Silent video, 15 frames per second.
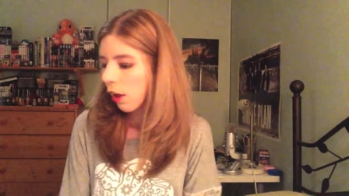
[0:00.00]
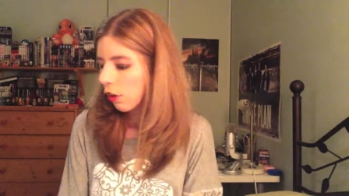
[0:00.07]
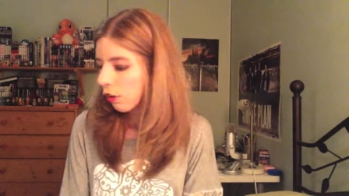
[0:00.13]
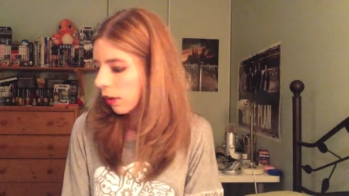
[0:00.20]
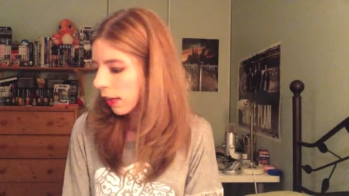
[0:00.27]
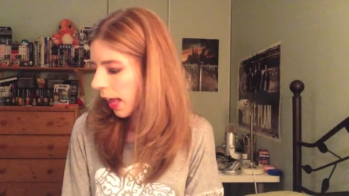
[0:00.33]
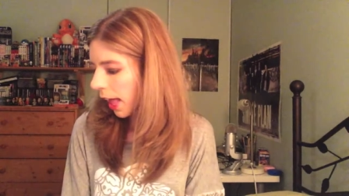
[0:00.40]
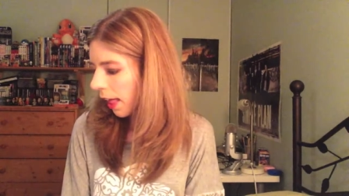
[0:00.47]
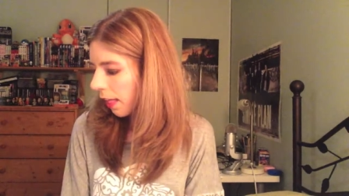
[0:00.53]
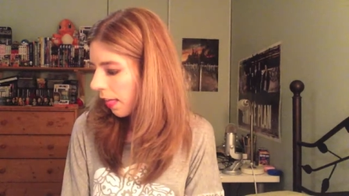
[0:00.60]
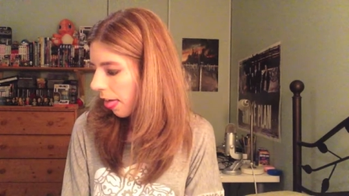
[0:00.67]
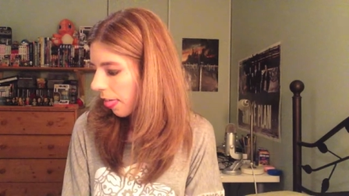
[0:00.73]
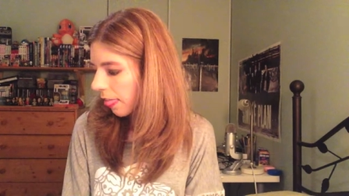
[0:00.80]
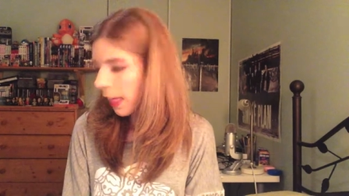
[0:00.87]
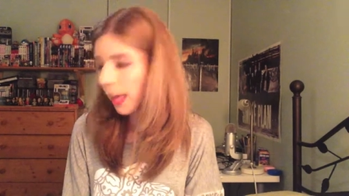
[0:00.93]
So yeah,
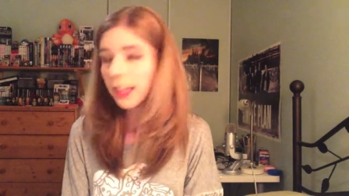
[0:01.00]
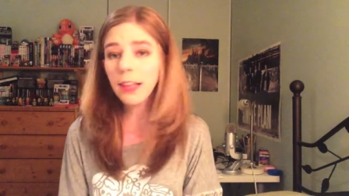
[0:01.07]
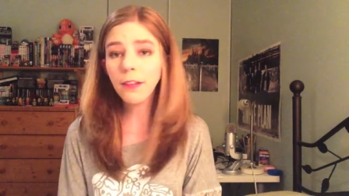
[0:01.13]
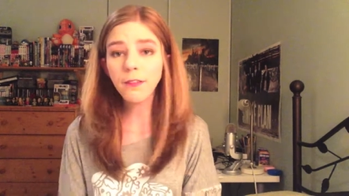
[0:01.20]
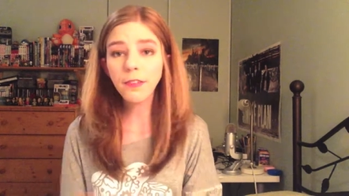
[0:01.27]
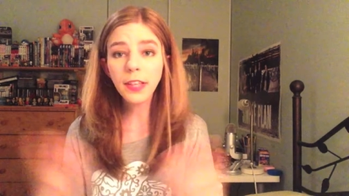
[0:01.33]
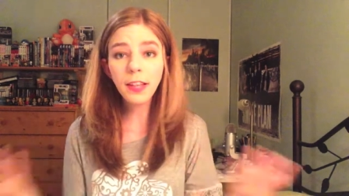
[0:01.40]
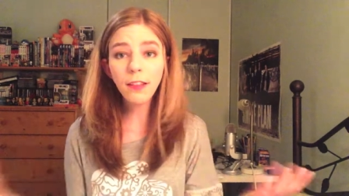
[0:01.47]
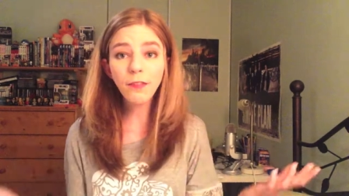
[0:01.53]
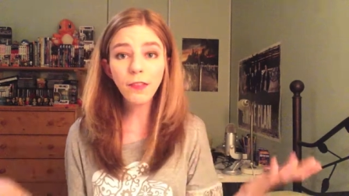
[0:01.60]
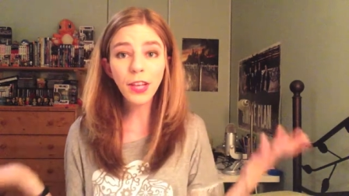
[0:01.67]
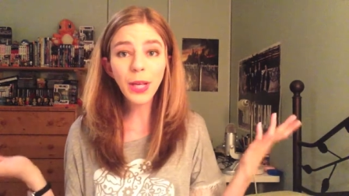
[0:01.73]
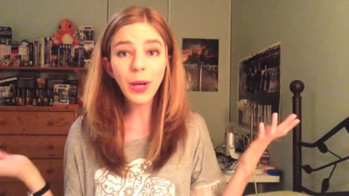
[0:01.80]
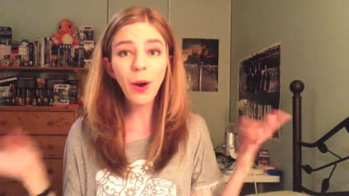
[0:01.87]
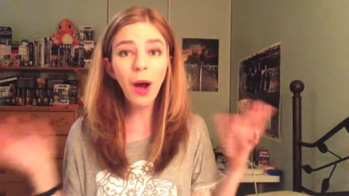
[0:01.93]
that's it for this
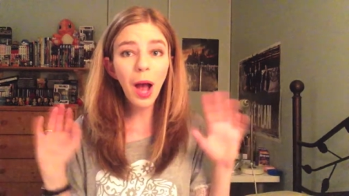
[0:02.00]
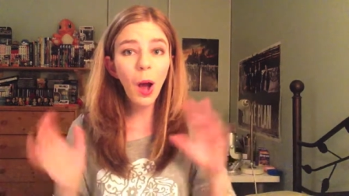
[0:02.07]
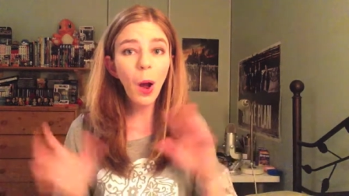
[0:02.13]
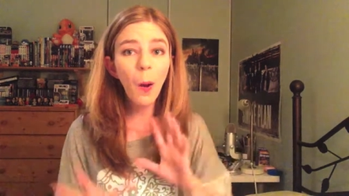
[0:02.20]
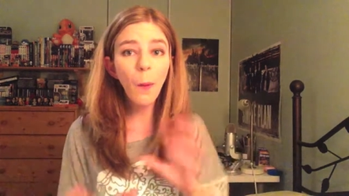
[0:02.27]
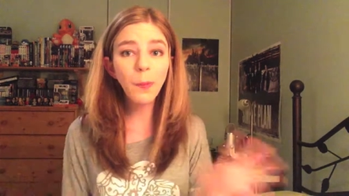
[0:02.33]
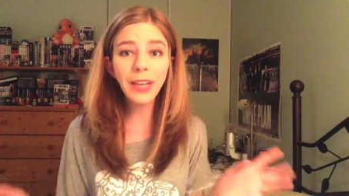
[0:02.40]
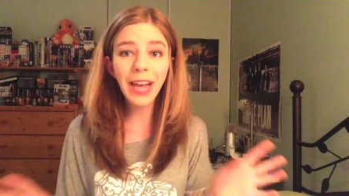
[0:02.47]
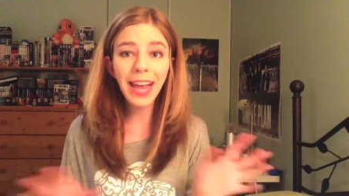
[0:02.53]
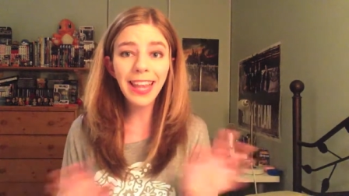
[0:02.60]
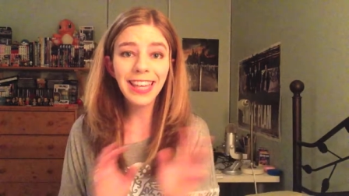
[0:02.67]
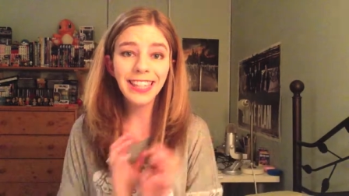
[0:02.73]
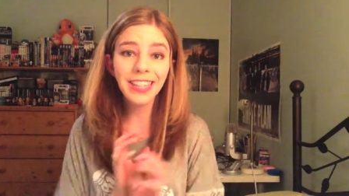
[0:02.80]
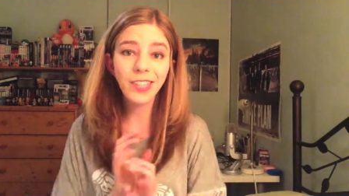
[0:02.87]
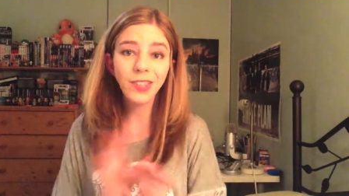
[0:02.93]
video. I hope you guys
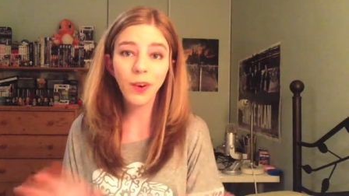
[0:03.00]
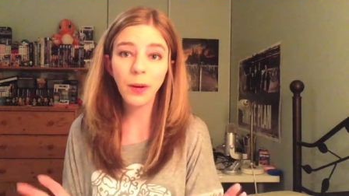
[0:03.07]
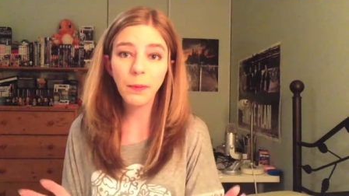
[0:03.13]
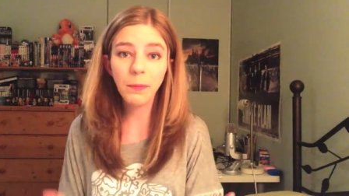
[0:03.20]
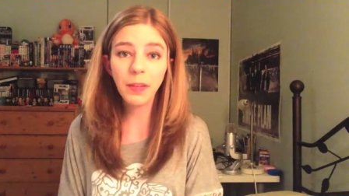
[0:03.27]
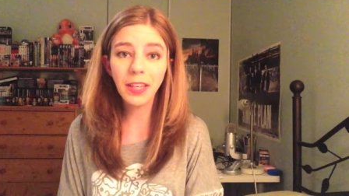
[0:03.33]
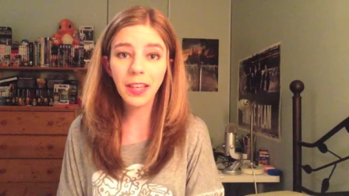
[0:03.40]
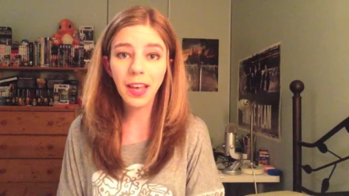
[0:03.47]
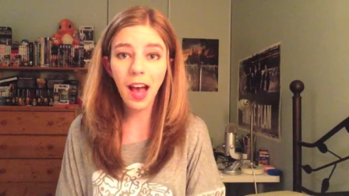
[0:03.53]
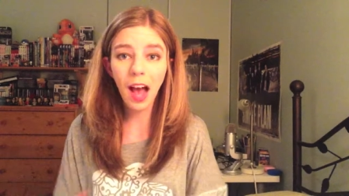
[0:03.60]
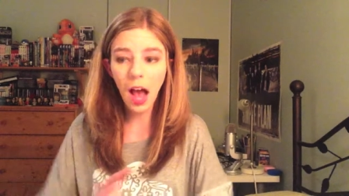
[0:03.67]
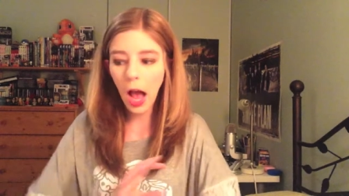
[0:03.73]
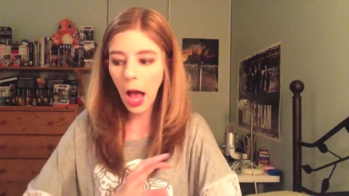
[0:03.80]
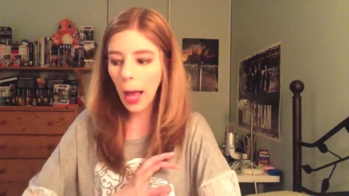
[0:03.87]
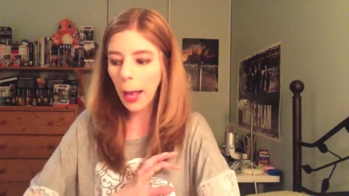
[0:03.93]
enjoyed me
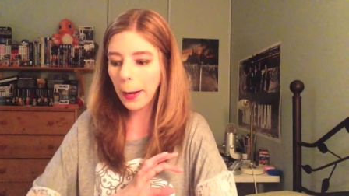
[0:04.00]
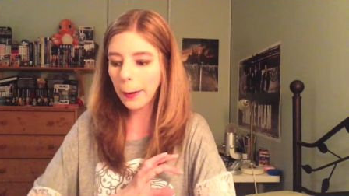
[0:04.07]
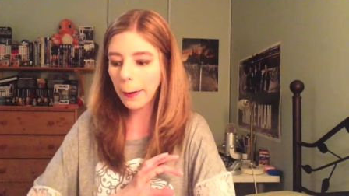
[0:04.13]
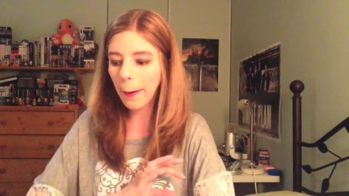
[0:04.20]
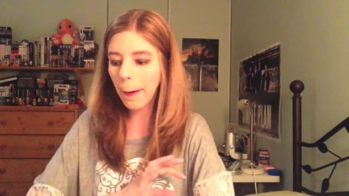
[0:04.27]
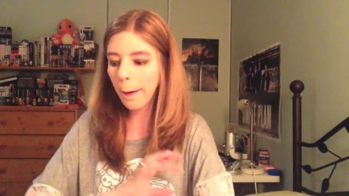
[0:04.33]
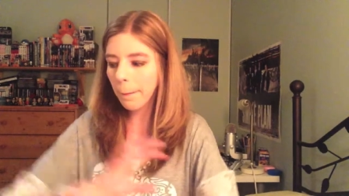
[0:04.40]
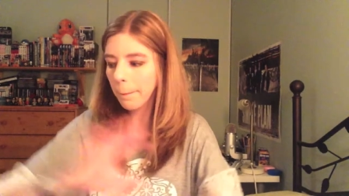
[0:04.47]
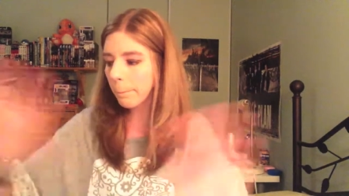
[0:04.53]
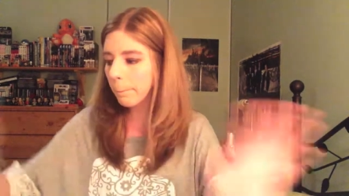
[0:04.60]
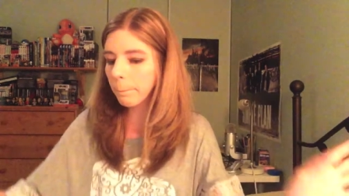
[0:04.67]
on uh,